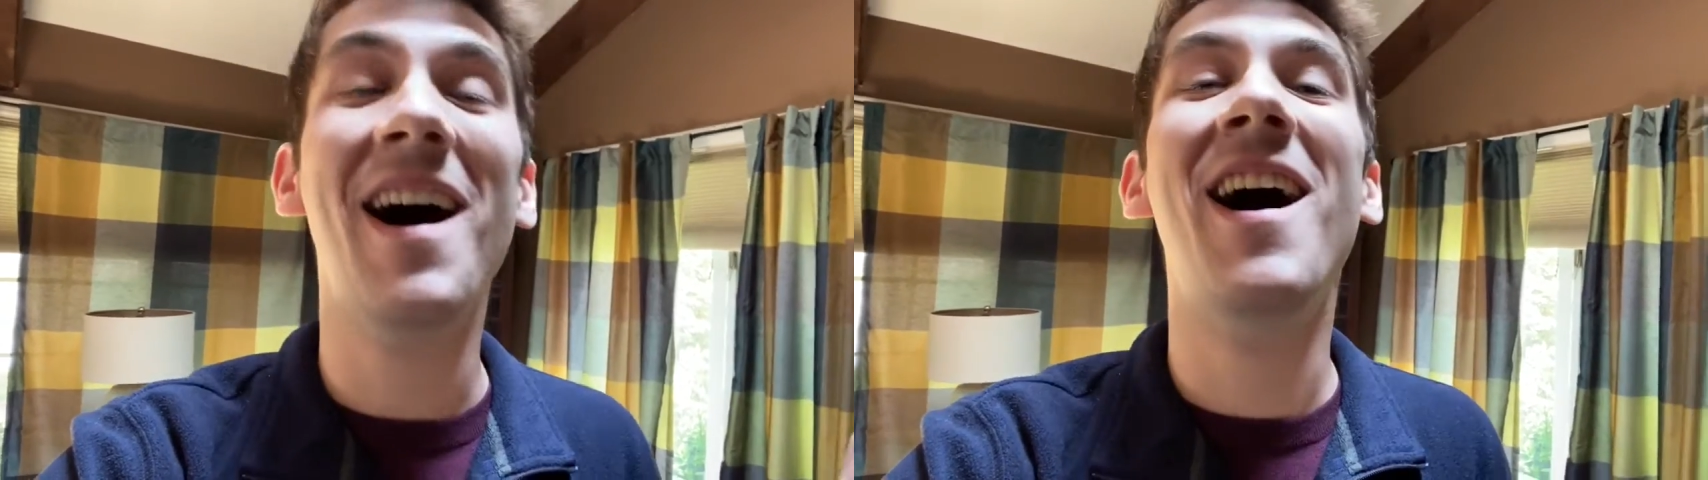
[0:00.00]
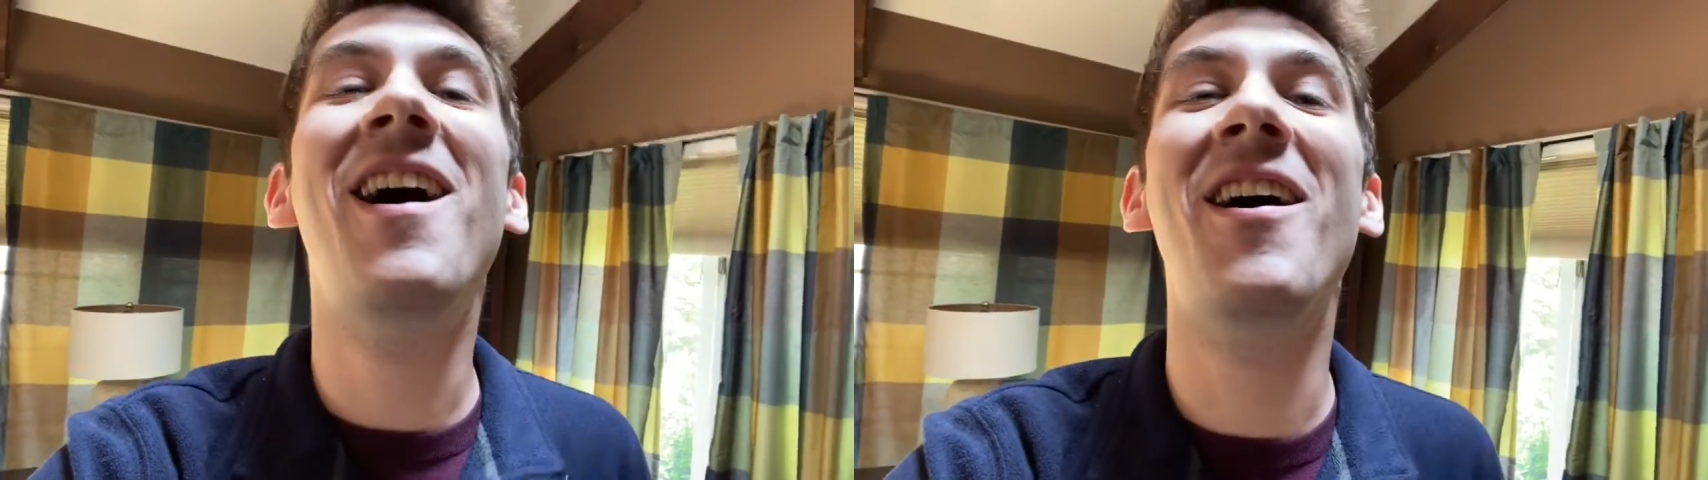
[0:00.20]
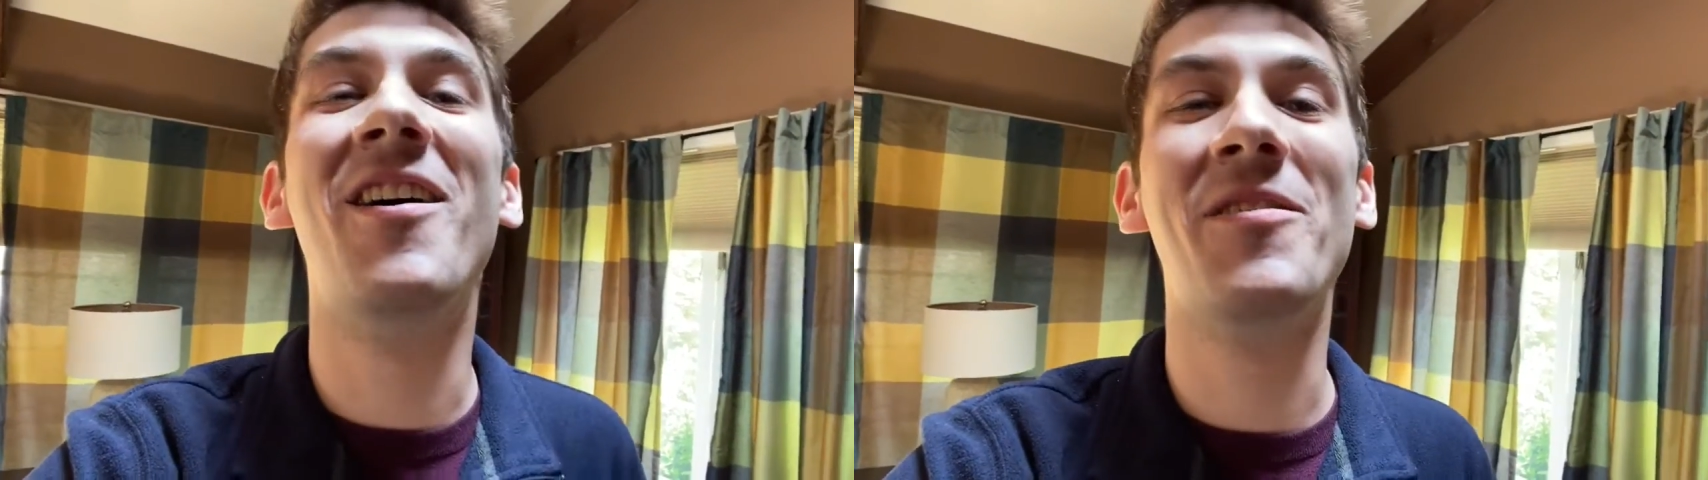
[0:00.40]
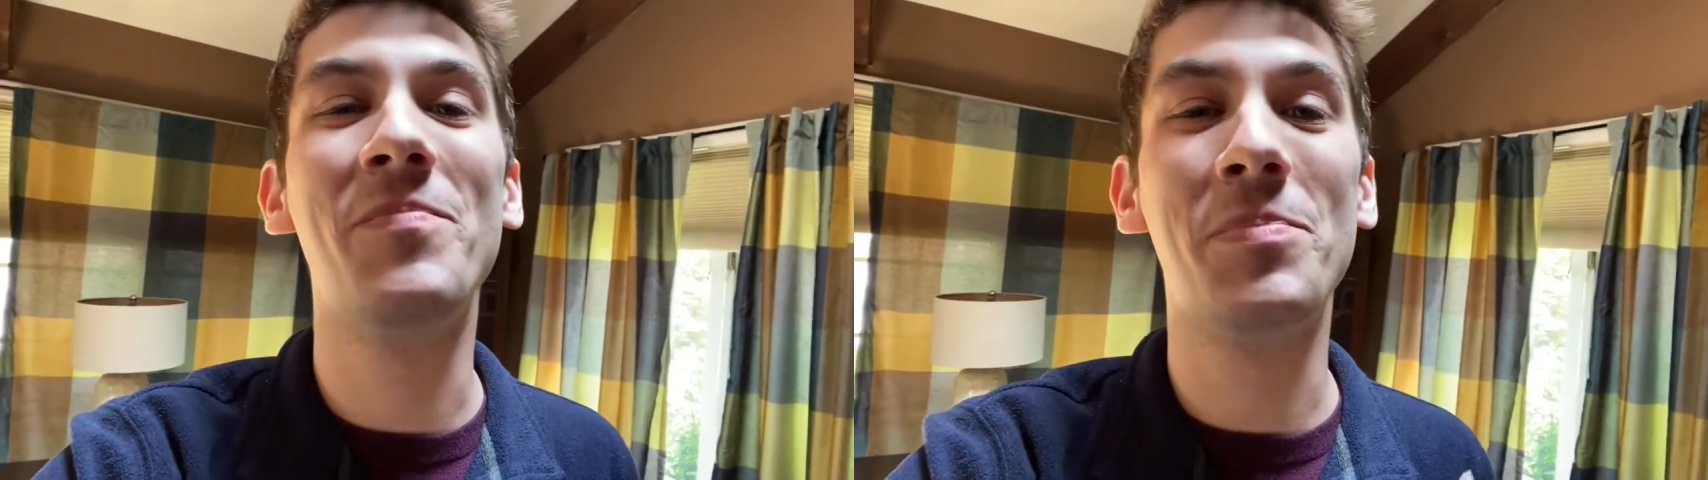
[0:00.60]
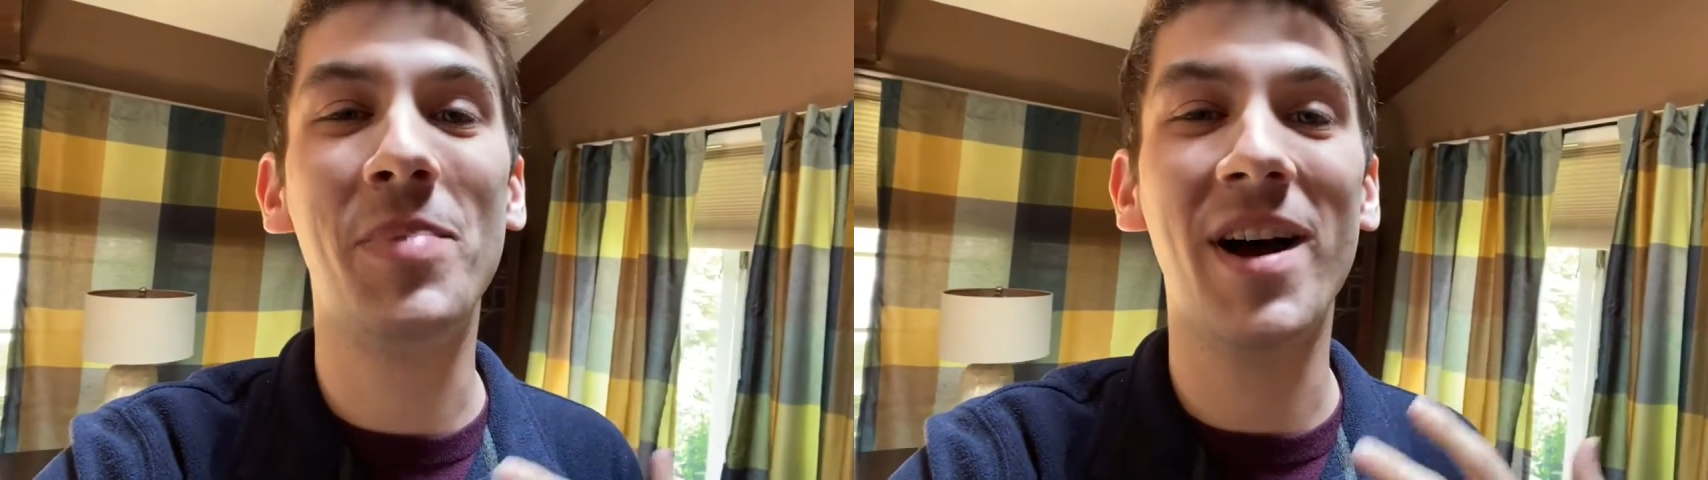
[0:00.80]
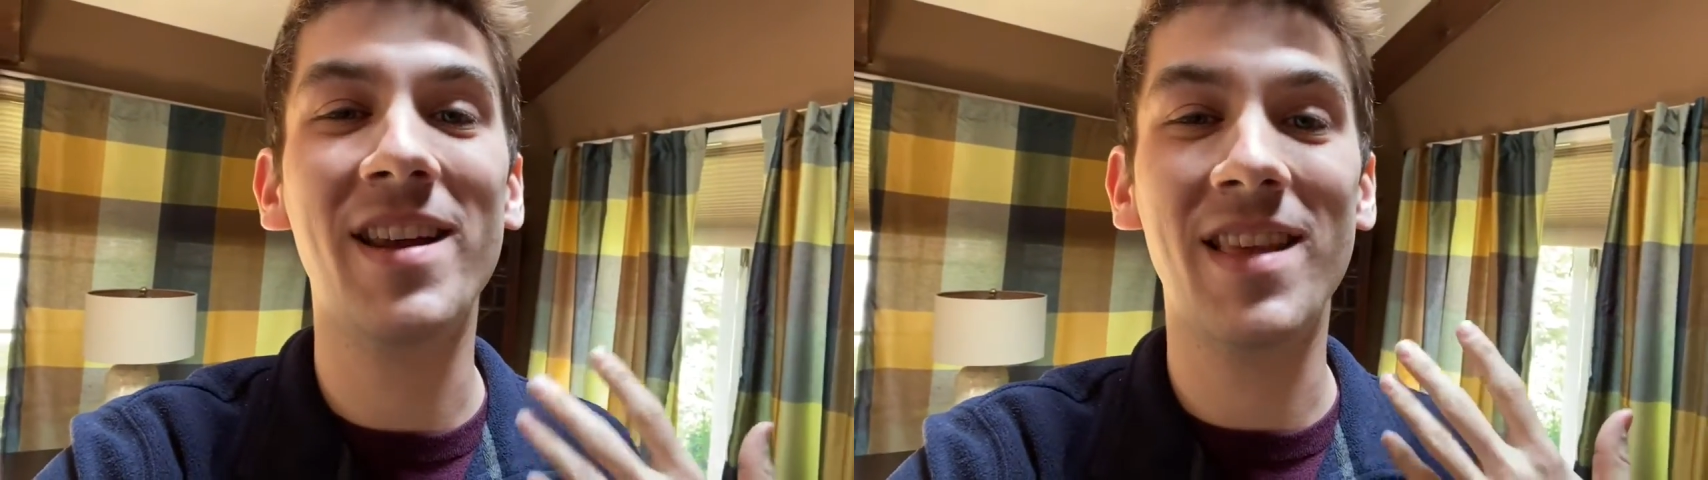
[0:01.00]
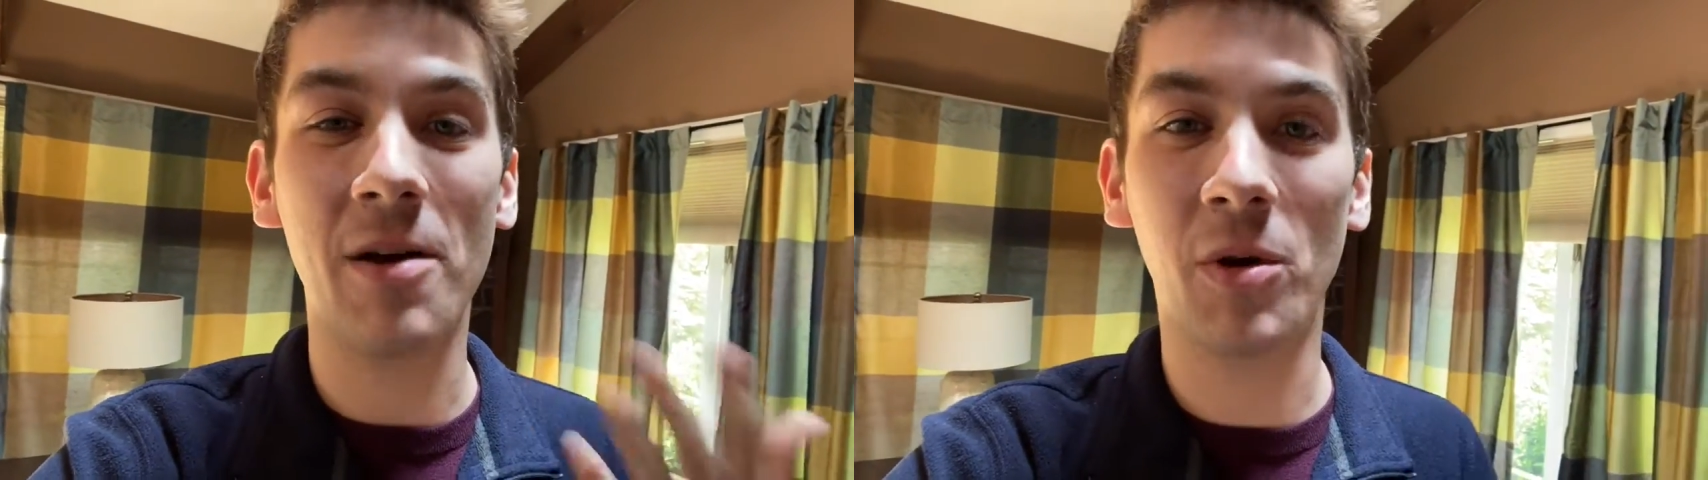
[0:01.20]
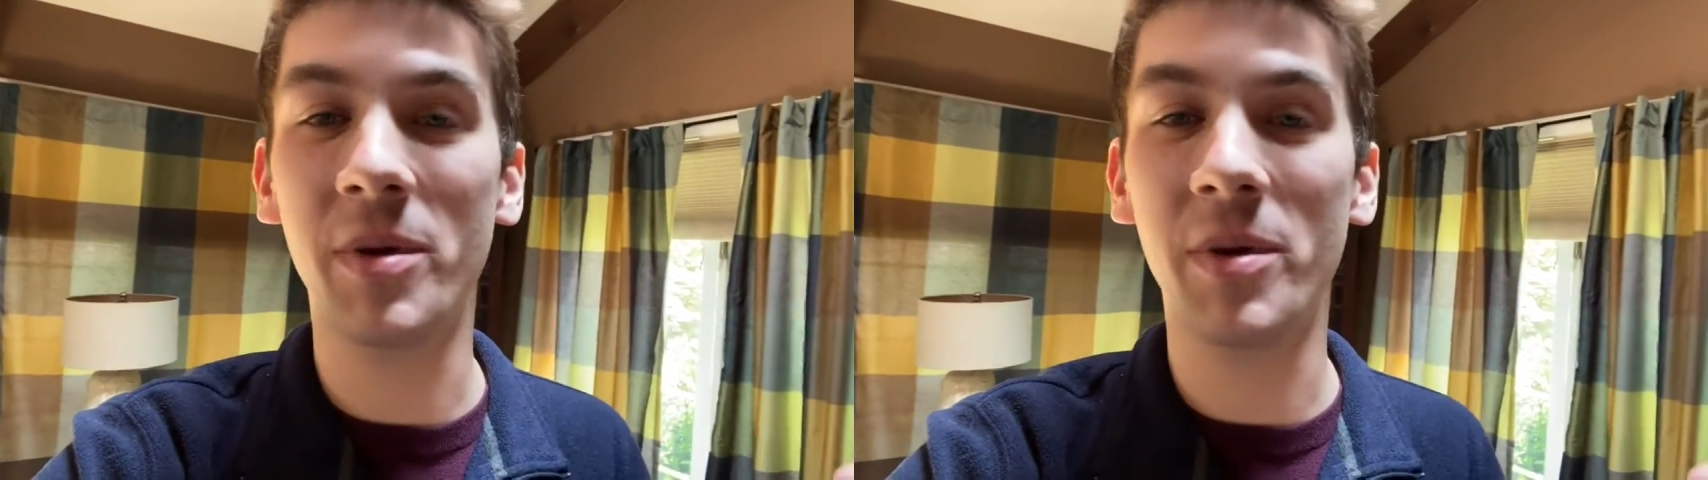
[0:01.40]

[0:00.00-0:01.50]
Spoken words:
But that will